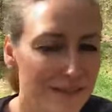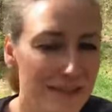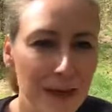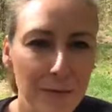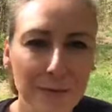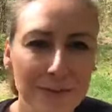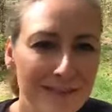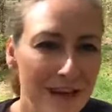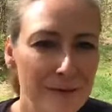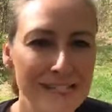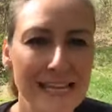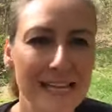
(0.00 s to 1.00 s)
out
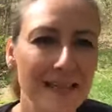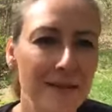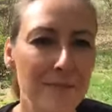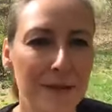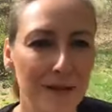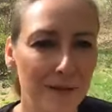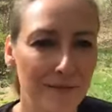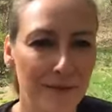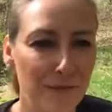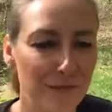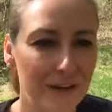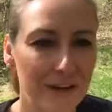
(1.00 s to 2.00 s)
that's in the middle of
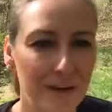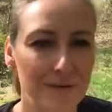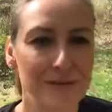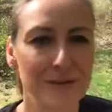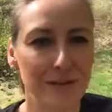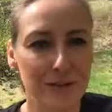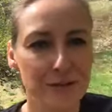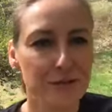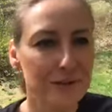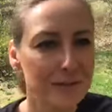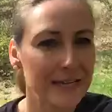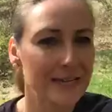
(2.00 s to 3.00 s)
your video. So the
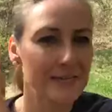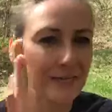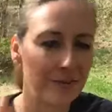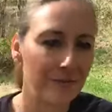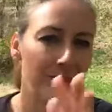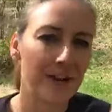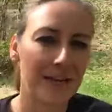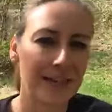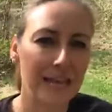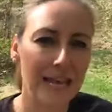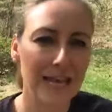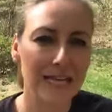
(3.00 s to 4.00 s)
trimming is for the front and
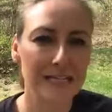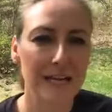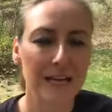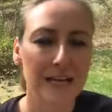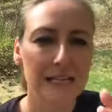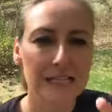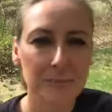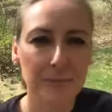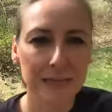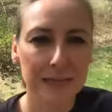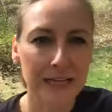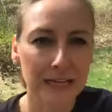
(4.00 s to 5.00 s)
the end.
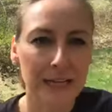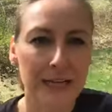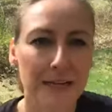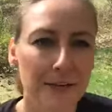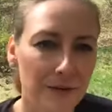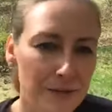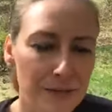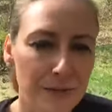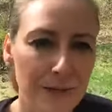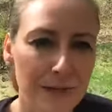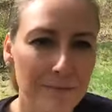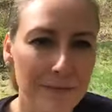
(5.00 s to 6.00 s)
Splitting you can do
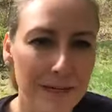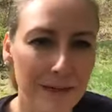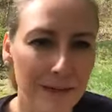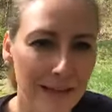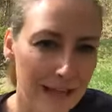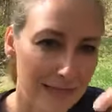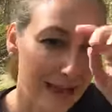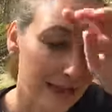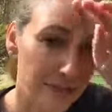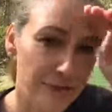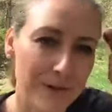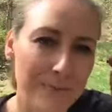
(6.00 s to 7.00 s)
in the middle, and then
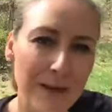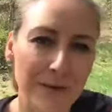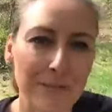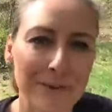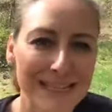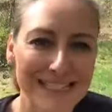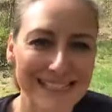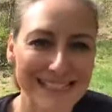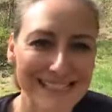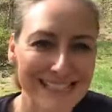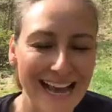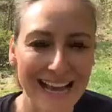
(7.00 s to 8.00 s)
trim out the
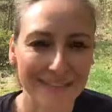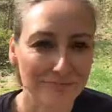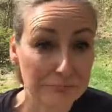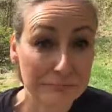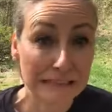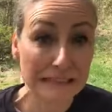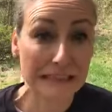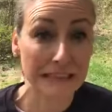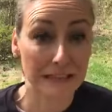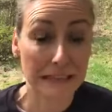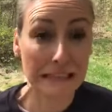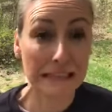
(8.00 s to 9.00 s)
pieces that just,
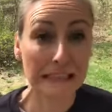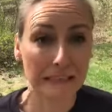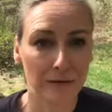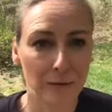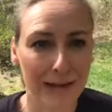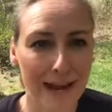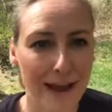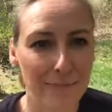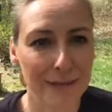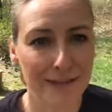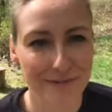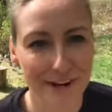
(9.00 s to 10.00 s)
what
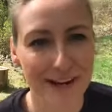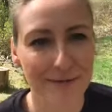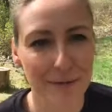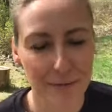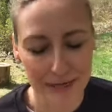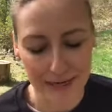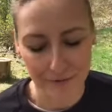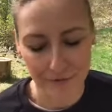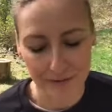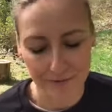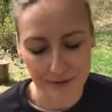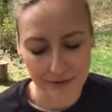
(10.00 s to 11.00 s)
happened, right? We want to get
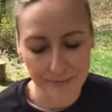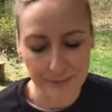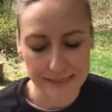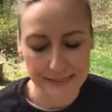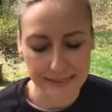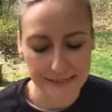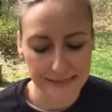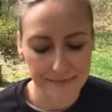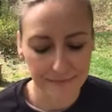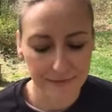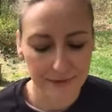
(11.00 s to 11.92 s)
rid of those pieces.